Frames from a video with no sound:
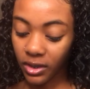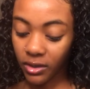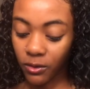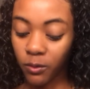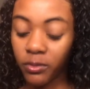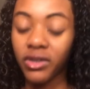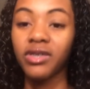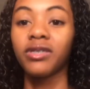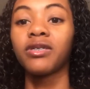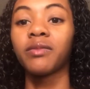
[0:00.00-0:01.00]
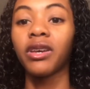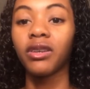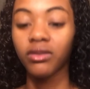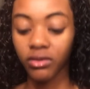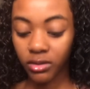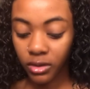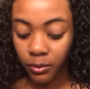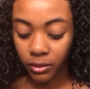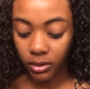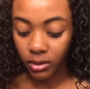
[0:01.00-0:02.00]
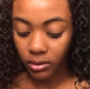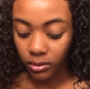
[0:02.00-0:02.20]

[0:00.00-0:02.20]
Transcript: can't open it because my hands are slippery.